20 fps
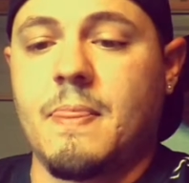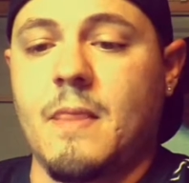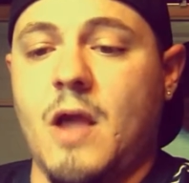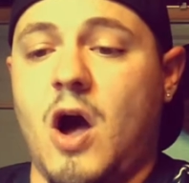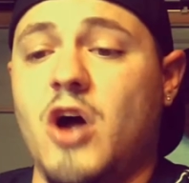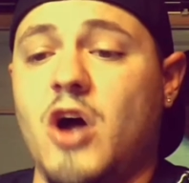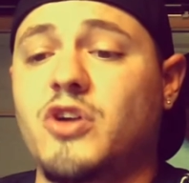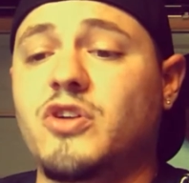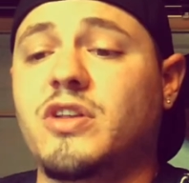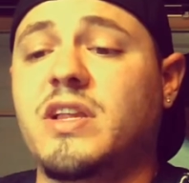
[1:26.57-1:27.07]

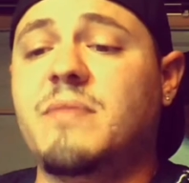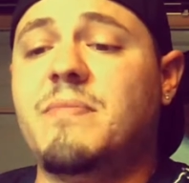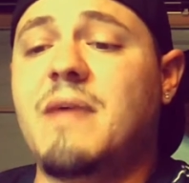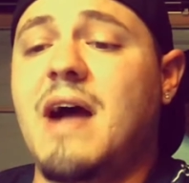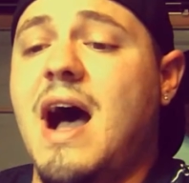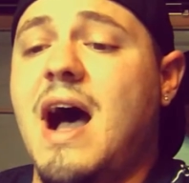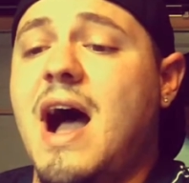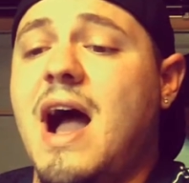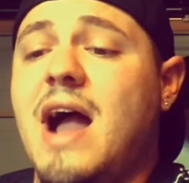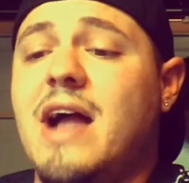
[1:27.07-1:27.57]
all you leave
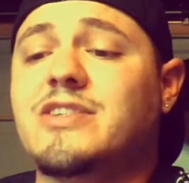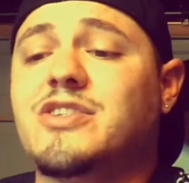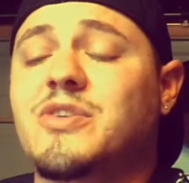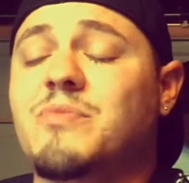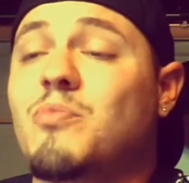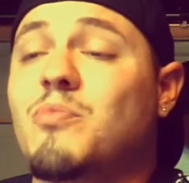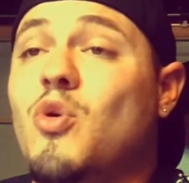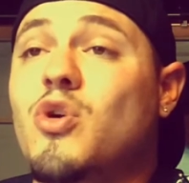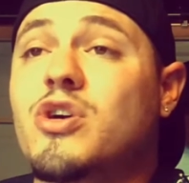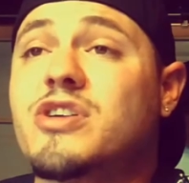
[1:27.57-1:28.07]
behind are
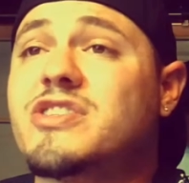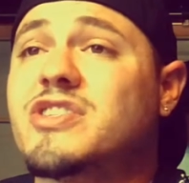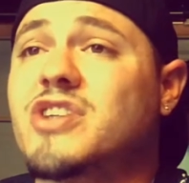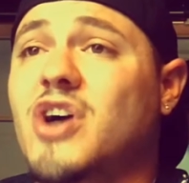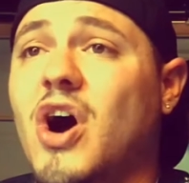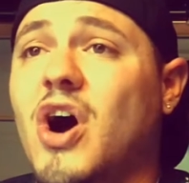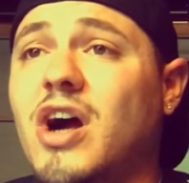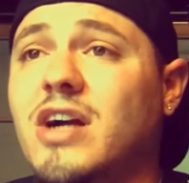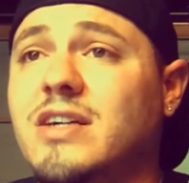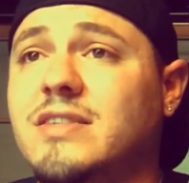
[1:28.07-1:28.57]
more
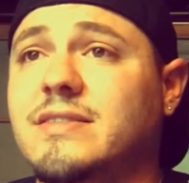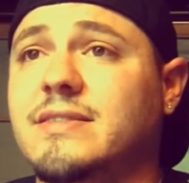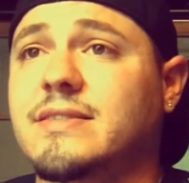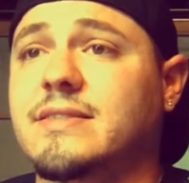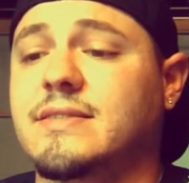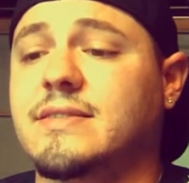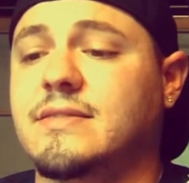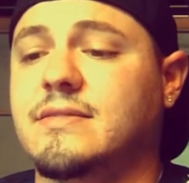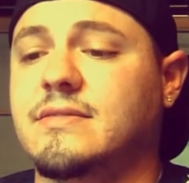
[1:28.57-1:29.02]
scars.